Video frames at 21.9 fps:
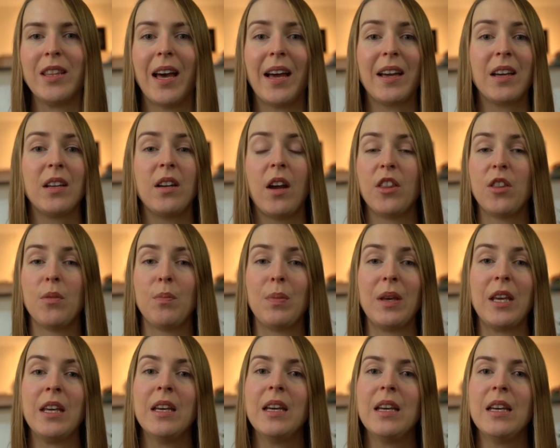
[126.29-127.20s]
That can either
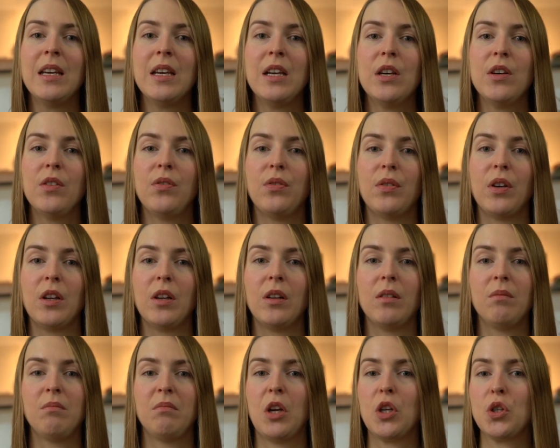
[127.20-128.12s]
be
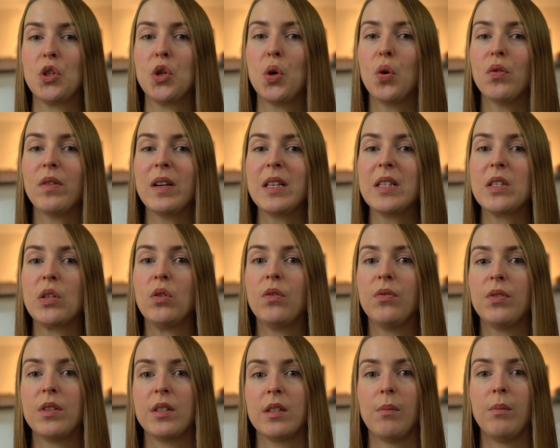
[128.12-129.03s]
for a tourist or
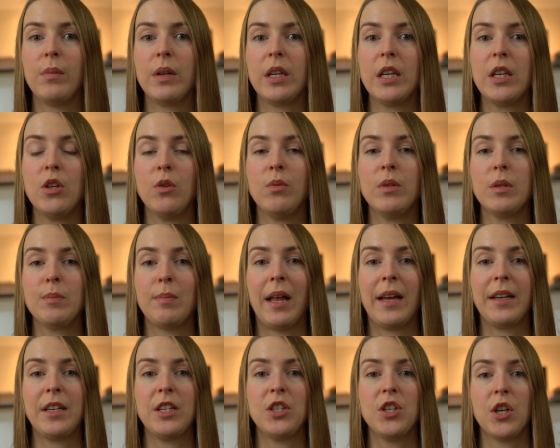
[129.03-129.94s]
for somebody who is
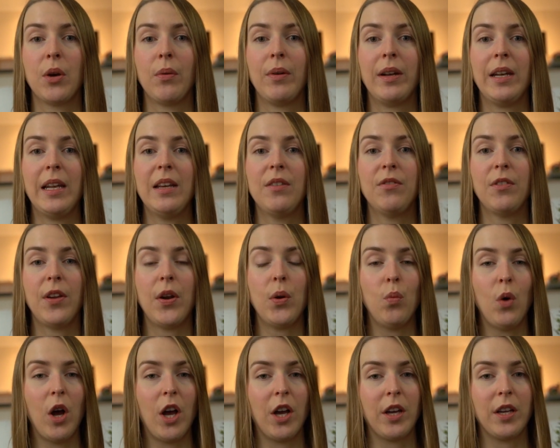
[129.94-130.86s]
planning to go and live
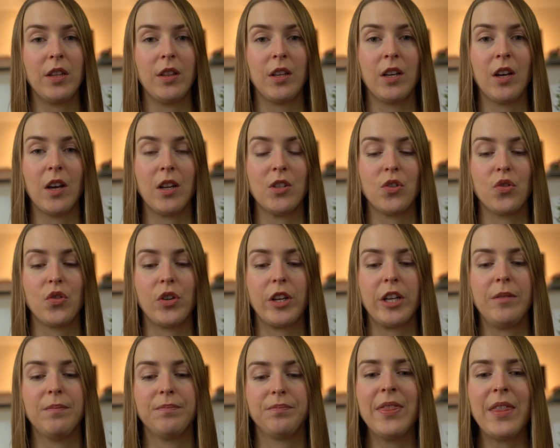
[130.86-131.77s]
and work in the
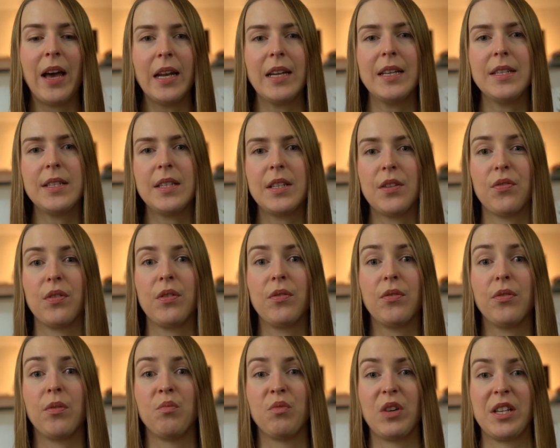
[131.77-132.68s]
country. That is
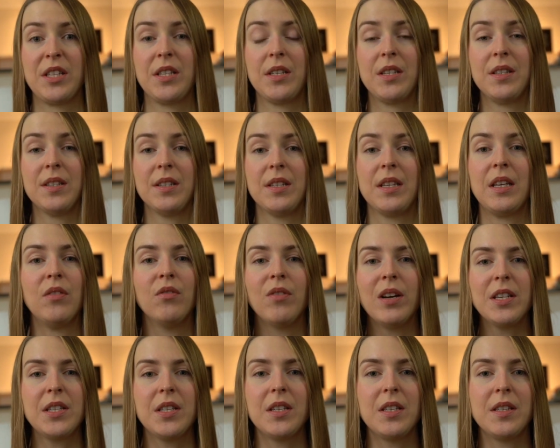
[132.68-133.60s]
different from residency.
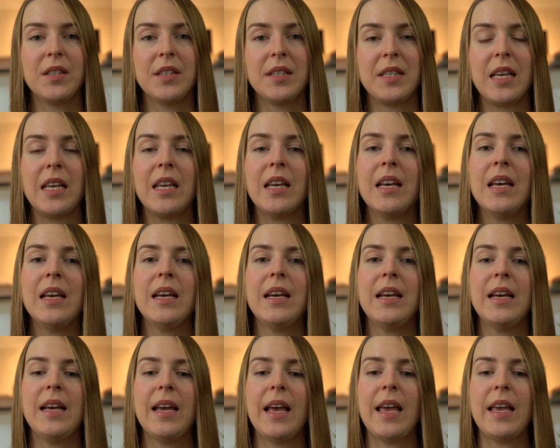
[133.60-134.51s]
Residency
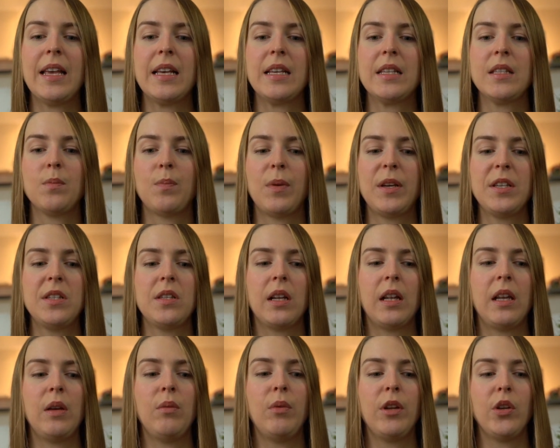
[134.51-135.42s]
is
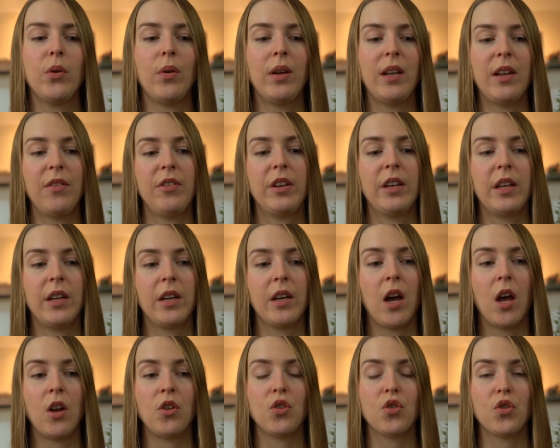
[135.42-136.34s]
basically when you are living in a
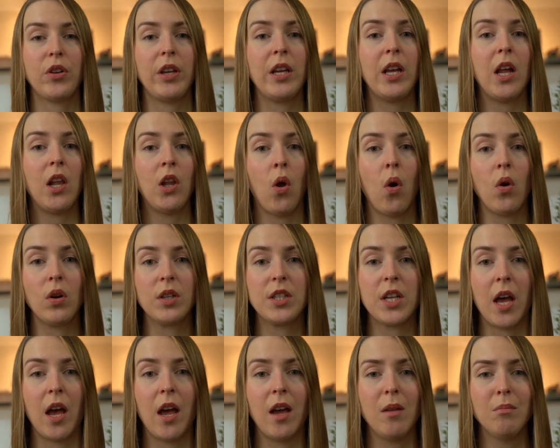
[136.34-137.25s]
country long
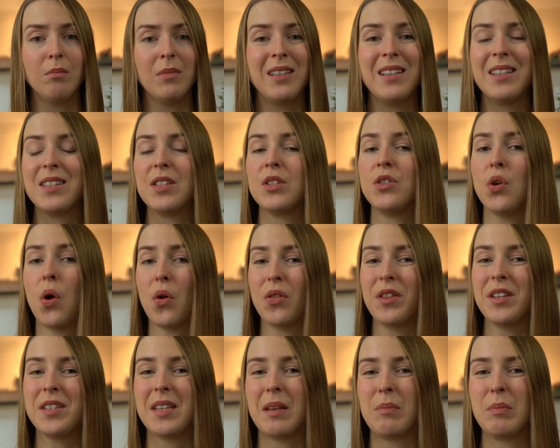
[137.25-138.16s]
term. It's
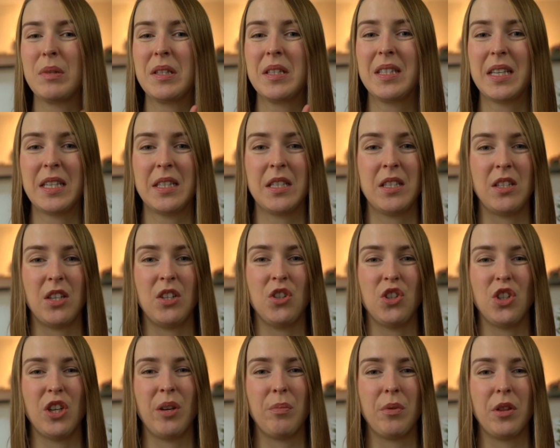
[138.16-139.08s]
not the same as
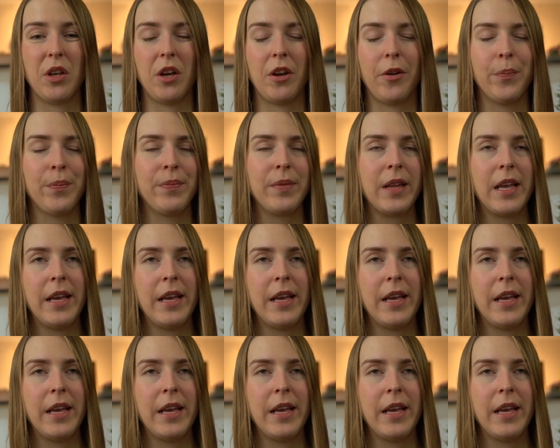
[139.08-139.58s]
citizenship though.